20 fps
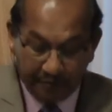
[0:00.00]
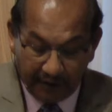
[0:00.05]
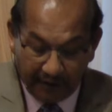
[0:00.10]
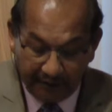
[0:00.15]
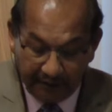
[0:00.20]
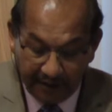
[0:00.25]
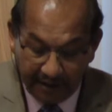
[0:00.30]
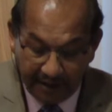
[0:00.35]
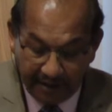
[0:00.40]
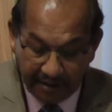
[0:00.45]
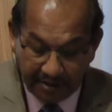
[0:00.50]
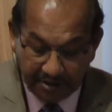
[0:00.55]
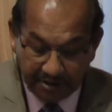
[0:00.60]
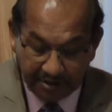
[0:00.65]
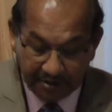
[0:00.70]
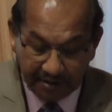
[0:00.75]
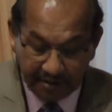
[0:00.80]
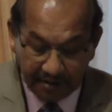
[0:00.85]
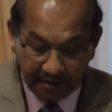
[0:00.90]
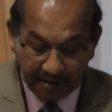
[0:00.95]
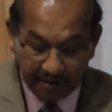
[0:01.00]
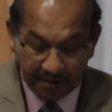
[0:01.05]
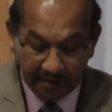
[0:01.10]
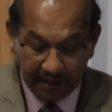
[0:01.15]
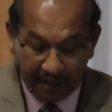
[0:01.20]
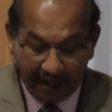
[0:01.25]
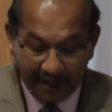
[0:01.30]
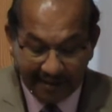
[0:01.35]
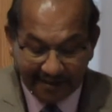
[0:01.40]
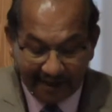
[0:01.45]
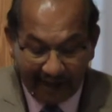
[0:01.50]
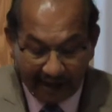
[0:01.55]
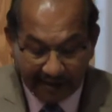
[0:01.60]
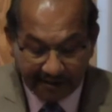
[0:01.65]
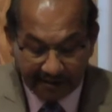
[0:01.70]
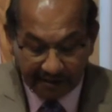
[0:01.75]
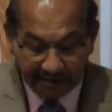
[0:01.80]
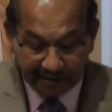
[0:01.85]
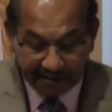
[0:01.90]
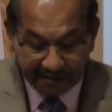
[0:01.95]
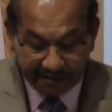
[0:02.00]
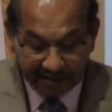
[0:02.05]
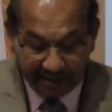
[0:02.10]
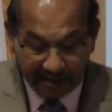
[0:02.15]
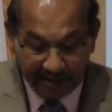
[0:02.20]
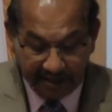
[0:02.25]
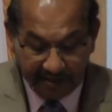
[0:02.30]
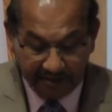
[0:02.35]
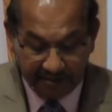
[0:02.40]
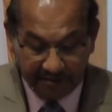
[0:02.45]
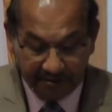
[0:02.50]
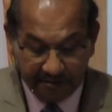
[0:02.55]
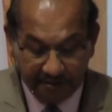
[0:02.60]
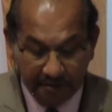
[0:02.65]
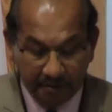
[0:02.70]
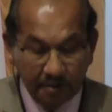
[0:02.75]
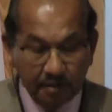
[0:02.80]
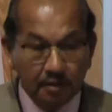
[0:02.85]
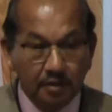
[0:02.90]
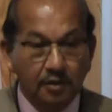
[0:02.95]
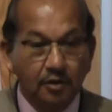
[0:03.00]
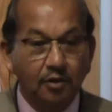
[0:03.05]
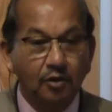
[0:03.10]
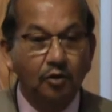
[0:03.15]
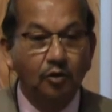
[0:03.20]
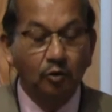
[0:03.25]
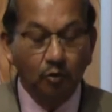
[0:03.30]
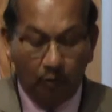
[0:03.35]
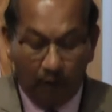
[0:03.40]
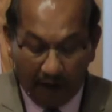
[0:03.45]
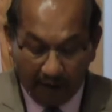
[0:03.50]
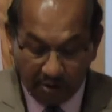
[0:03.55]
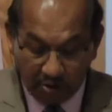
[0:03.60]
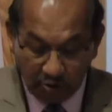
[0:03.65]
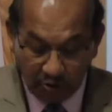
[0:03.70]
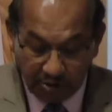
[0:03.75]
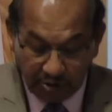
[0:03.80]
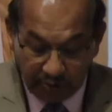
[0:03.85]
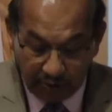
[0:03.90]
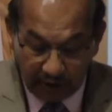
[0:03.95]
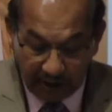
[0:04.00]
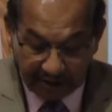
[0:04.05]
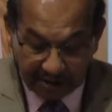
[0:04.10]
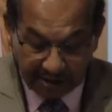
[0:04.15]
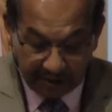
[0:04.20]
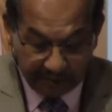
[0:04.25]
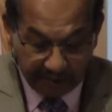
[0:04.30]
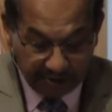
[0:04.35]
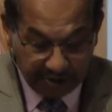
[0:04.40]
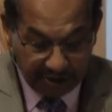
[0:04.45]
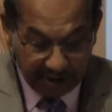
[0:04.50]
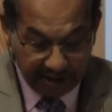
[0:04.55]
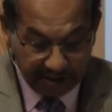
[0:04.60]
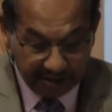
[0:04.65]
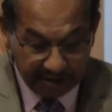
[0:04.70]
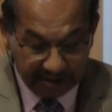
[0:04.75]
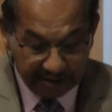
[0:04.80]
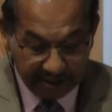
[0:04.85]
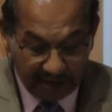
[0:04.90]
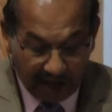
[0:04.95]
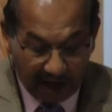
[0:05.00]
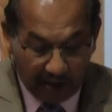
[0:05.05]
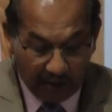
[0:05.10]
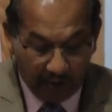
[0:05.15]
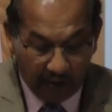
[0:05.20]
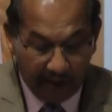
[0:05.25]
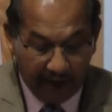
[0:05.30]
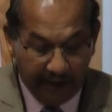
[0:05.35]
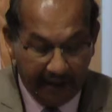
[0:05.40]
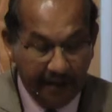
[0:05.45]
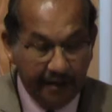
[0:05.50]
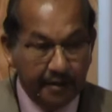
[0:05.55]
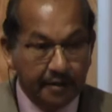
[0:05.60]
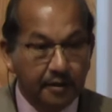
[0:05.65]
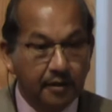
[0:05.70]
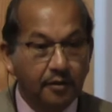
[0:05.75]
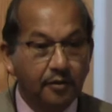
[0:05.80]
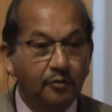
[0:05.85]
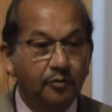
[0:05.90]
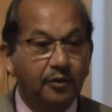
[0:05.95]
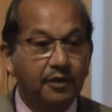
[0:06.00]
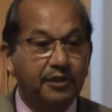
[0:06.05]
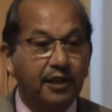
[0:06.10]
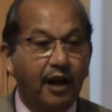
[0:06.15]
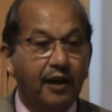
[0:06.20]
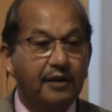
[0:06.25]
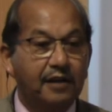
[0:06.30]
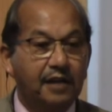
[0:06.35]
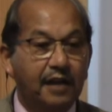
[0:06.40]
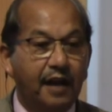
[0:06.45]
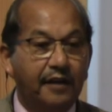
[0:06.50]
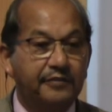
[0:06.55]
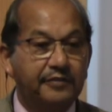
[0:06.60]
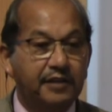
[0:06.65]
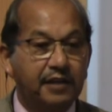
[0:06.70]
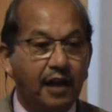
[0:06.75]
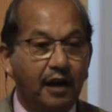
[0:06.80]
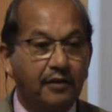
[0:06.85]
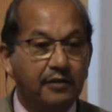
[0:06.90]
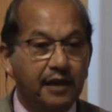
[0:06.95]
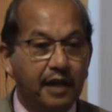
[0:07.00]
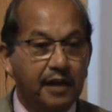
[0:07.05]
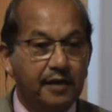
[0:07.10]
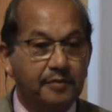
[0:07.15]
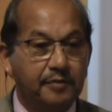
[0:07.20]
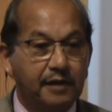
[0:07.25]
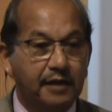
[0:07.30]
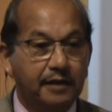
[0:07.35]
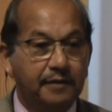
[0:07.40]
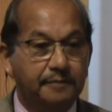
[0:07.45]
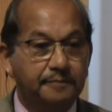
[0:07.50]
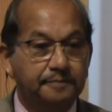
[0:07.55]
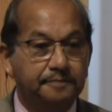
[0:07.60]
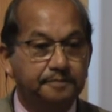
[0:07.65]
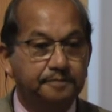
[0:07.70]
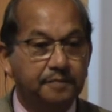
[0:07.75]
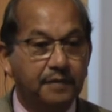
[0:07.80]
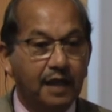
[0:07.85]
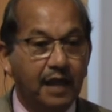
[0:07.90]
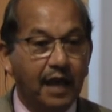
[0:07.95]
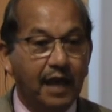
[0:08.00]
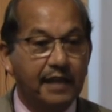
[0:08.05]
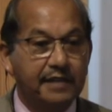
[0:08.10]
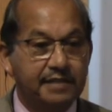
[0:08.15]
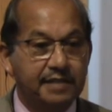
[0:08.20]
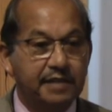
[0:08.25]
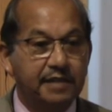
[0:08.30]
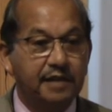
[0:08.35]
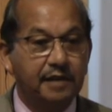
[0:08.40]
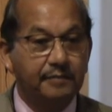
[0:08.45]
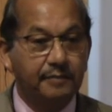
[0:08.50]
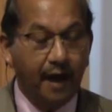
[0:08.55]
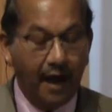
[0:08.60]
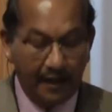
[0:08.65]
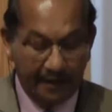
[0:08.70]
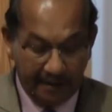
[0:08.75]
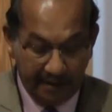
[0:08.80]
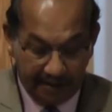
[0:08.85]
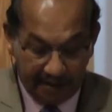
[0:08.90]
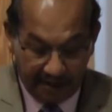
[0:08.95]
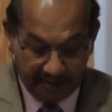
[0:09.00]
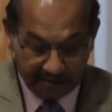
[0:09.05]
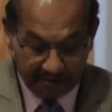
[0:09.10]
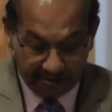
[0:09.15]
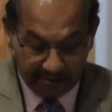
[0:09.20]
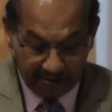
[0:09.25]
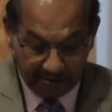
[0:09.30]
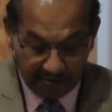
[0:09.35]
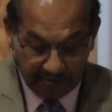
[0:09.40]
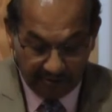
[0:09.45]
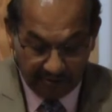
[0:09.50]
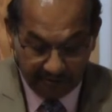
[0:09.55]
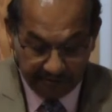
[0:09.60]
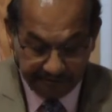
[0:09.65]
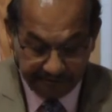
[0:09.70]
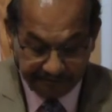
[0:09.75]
privileged, entitled sinners who want to worship Jesus our way without loving our neighbor as he commanded us to do.